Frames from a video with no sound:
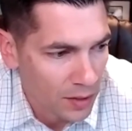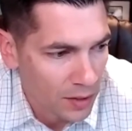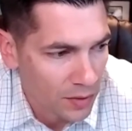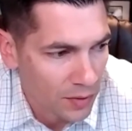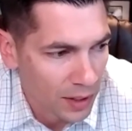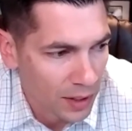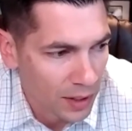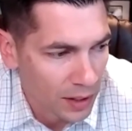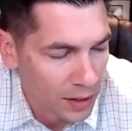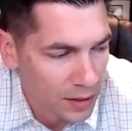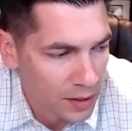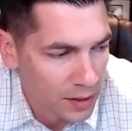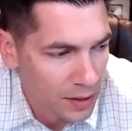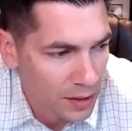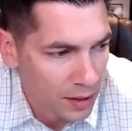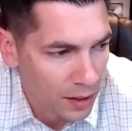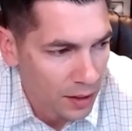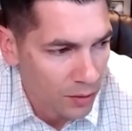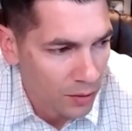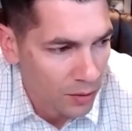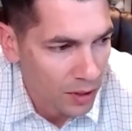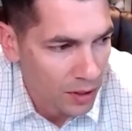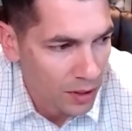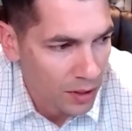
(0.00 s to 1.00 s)
Vegas
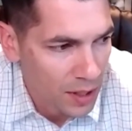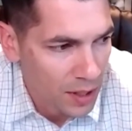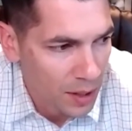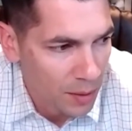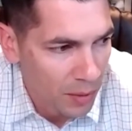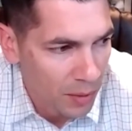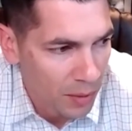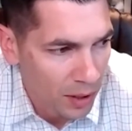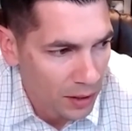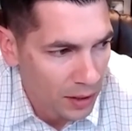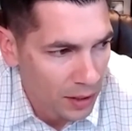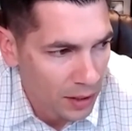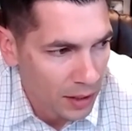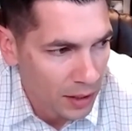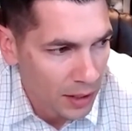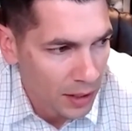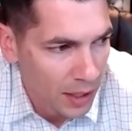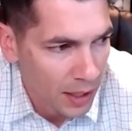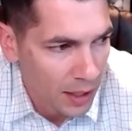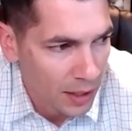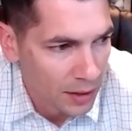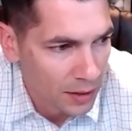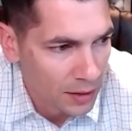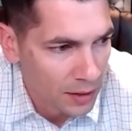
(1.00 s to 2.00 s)
real estate market
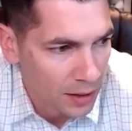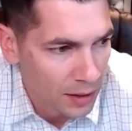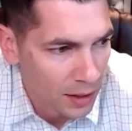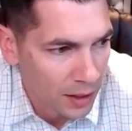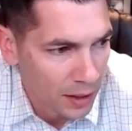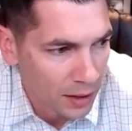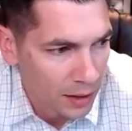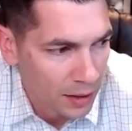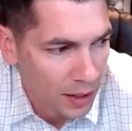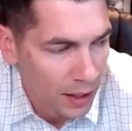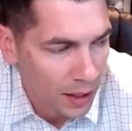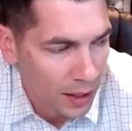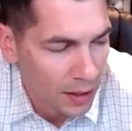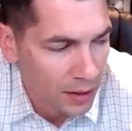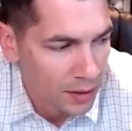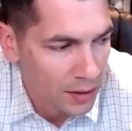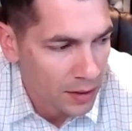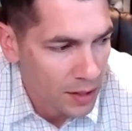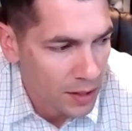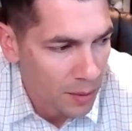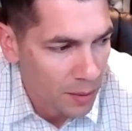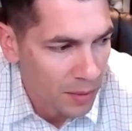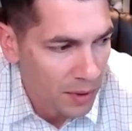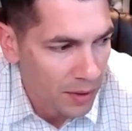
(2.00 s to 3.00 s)
and kind of
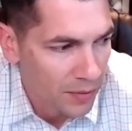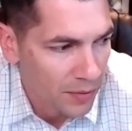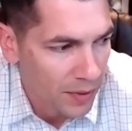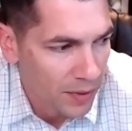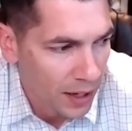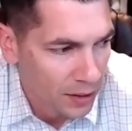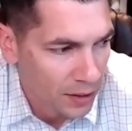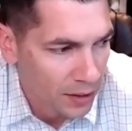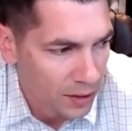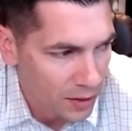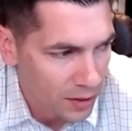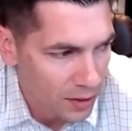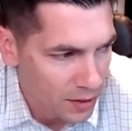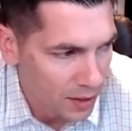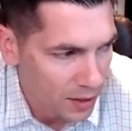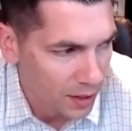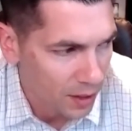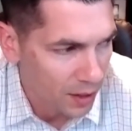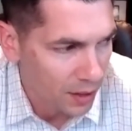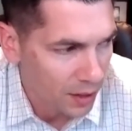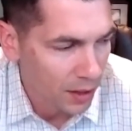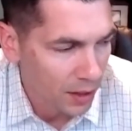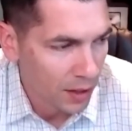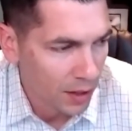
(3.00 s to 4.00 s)
some of the factors that
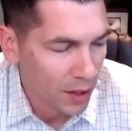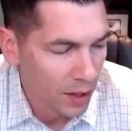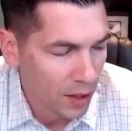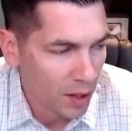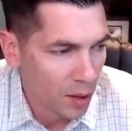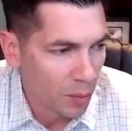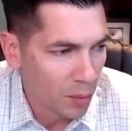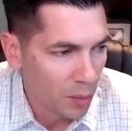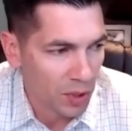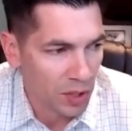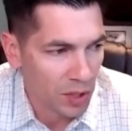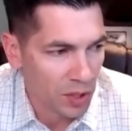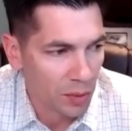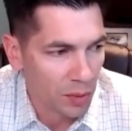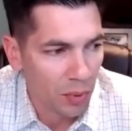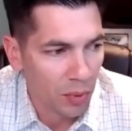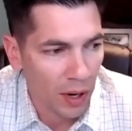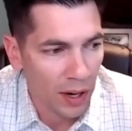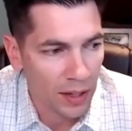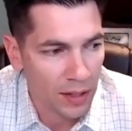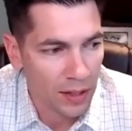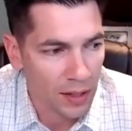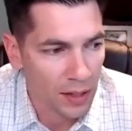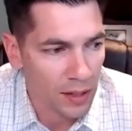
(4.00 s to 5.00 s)
are pushing
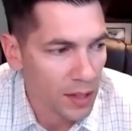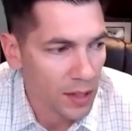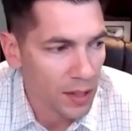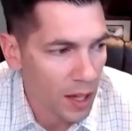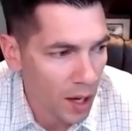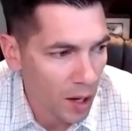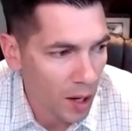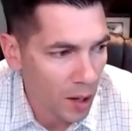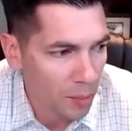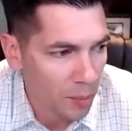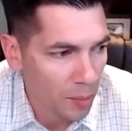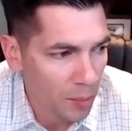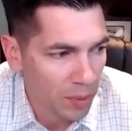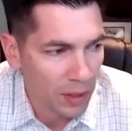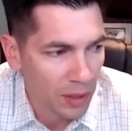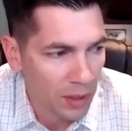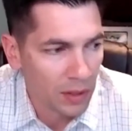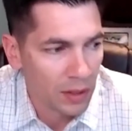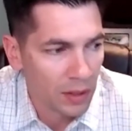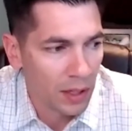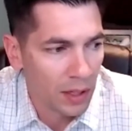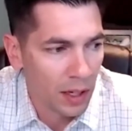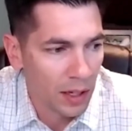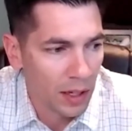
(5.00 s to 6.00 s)
prices up
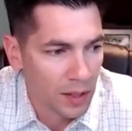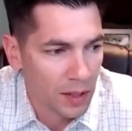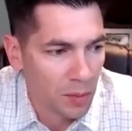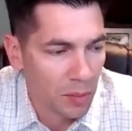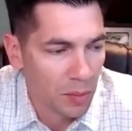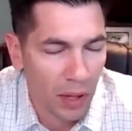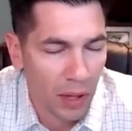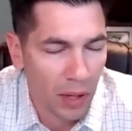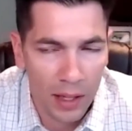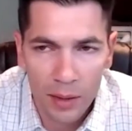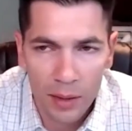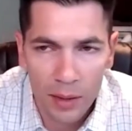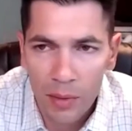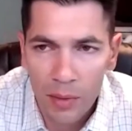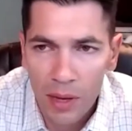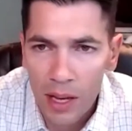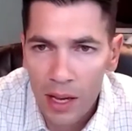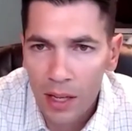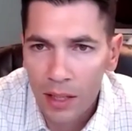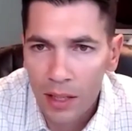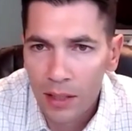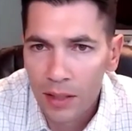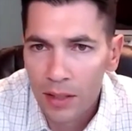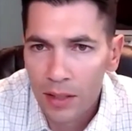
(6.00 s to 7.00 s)
and supply and
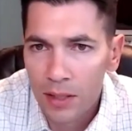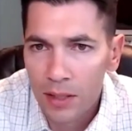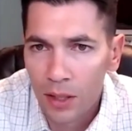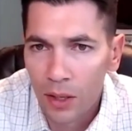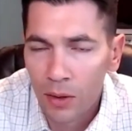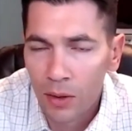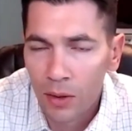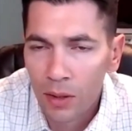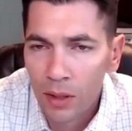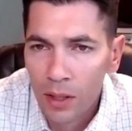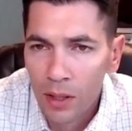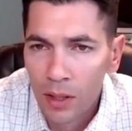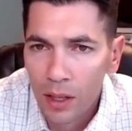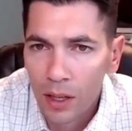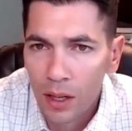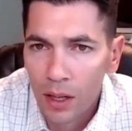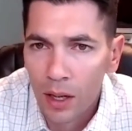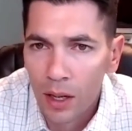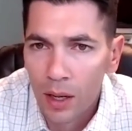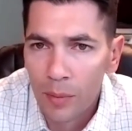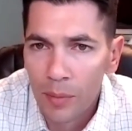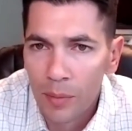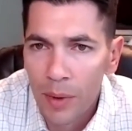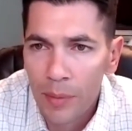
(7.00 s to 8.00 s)
demand. And so
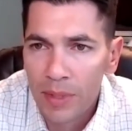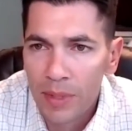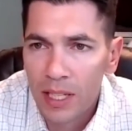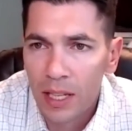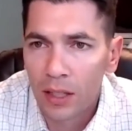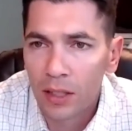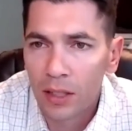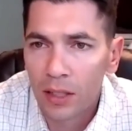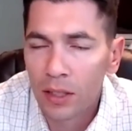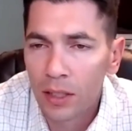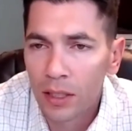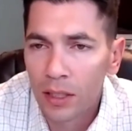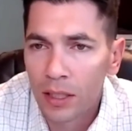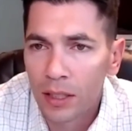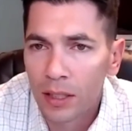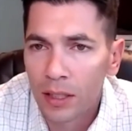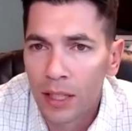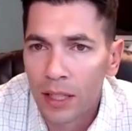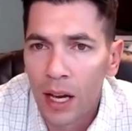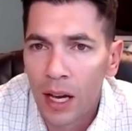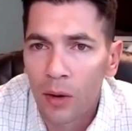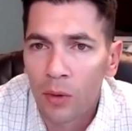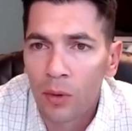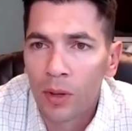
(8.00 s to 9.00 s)
maybe take a look at
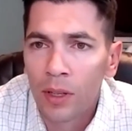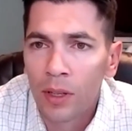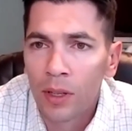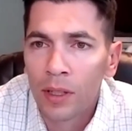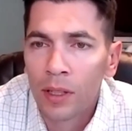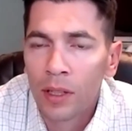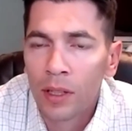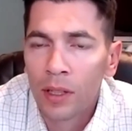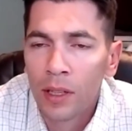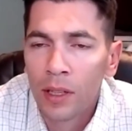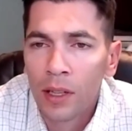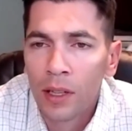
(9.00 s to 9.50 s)
that one.